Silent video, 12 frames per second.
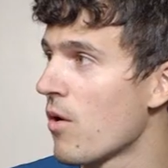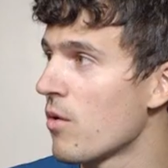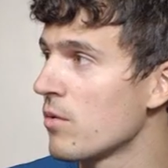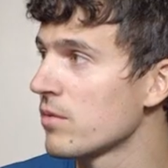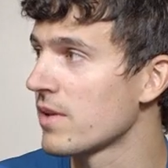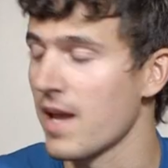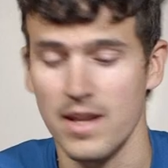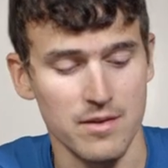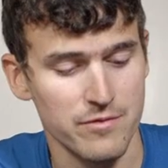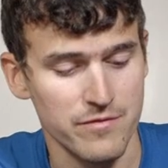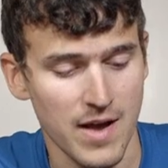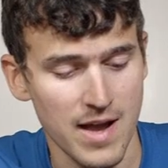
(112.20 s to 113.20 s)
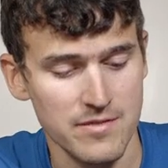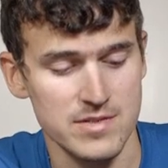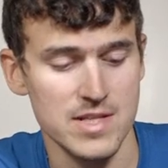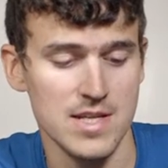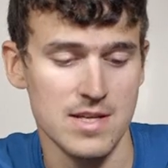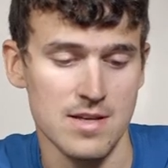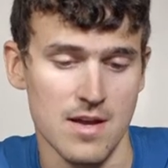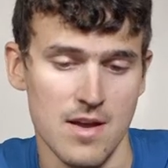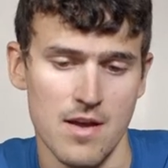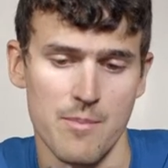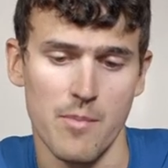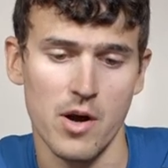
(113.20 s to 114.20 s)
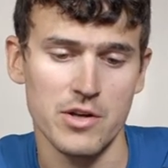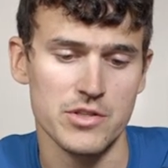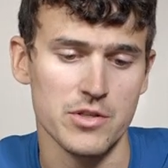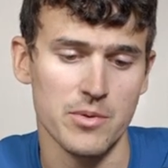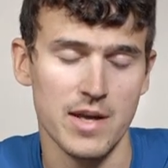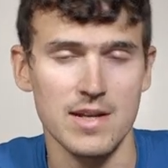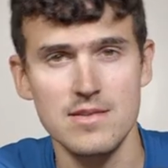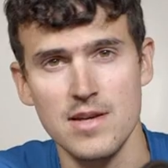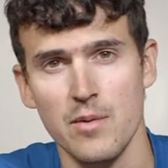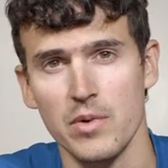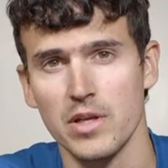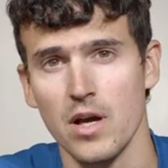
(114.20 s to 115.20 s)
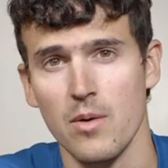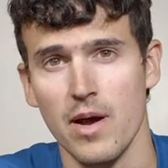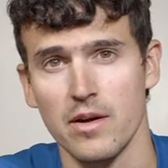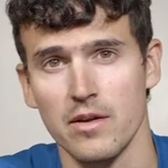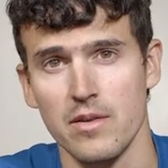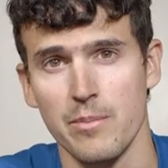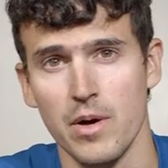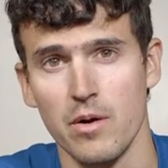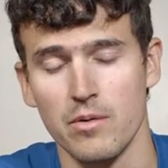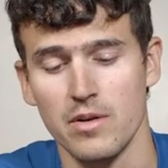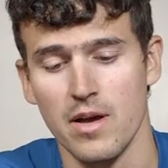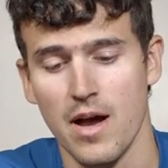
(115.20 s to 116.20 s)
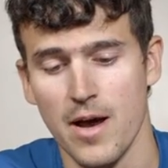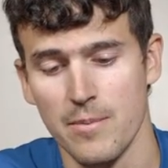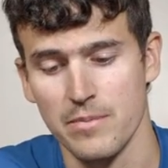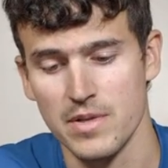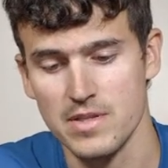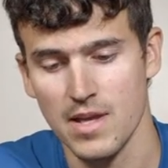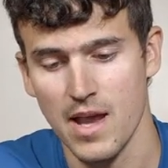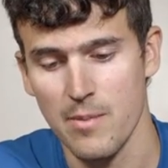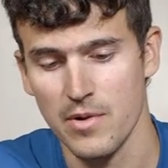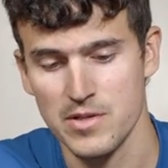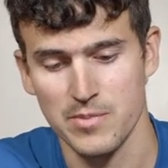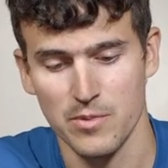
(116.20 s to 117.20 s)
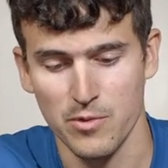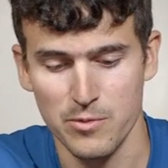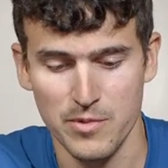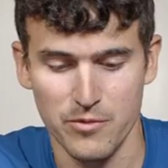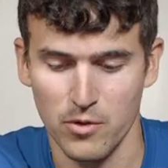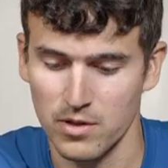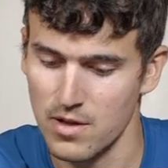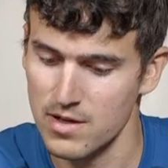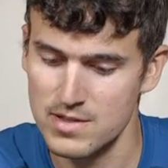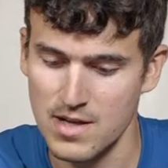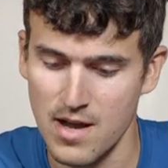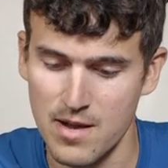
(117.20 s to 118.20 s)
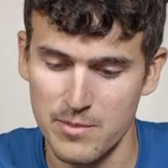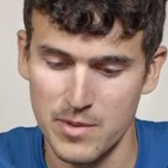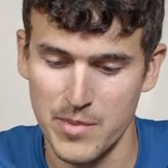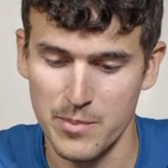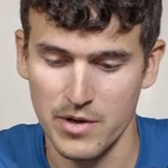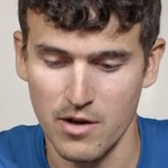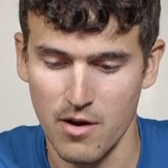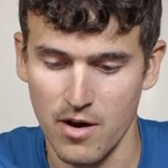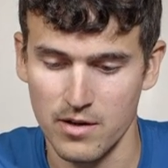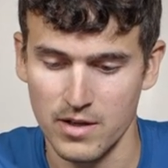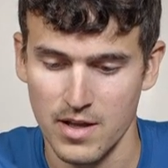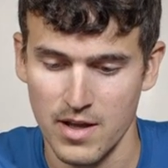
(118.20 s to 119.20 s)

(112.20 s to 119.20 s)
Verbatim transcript: old Canon five D Mark two anytime we go out on the boat. Um, this camera has been with me for a long time. The memory card